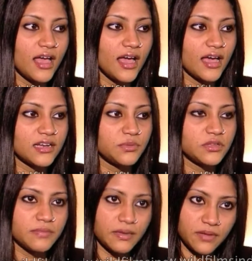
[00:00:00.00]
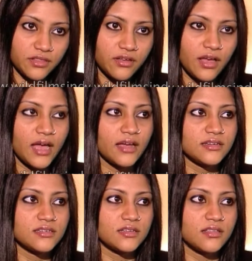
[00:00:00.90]
and with my mother
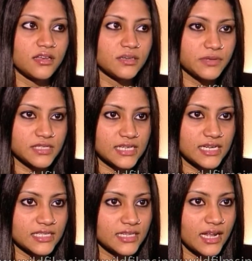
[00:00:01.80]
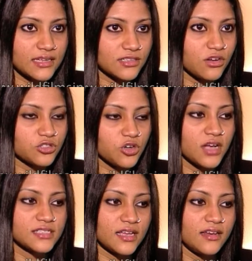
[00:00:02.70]
and a theatre personality in Calcutta called
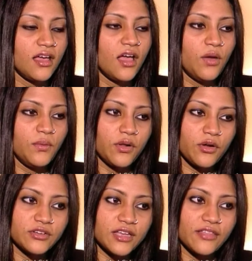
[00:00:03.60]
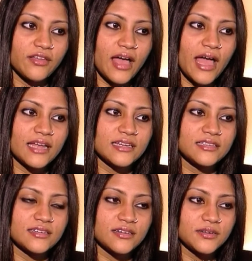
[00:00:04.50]
Shohak Sen, we all got together
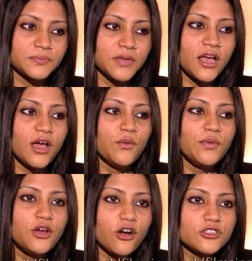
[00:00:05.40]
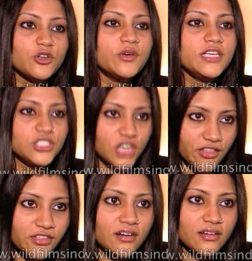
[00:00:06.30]
and we got to know each
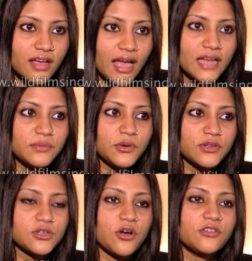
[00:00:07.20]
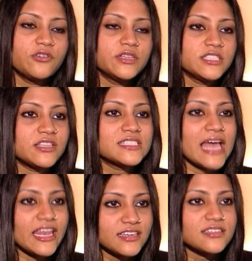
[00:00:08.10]
other, and we also got to know each other's
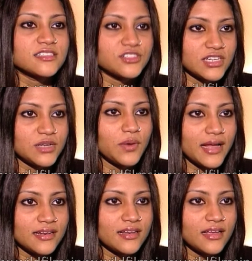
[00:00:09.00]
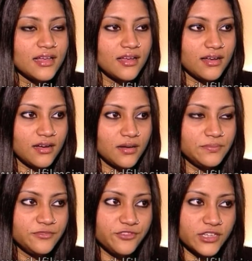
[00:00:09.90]
characters really well.
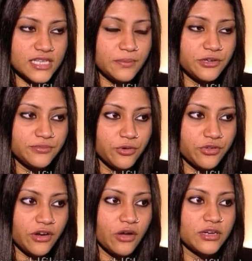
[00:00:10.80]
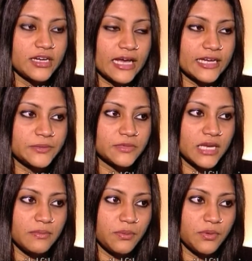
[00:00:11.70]
For example, both Rahul and I
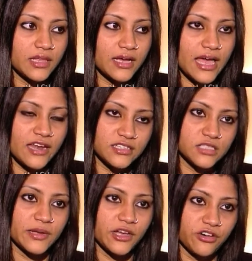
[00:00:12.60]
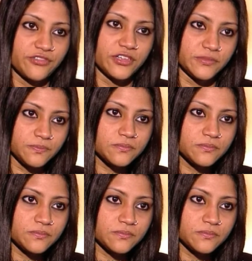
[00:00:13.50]
came up with our character's biography.